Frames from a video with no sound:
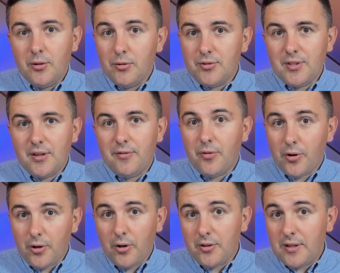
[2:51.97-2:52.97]
using
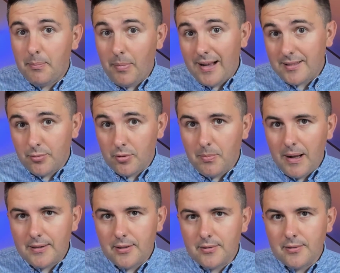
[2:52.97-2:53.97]
forgot the password
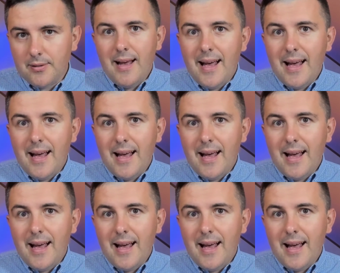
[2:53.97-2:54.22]
button.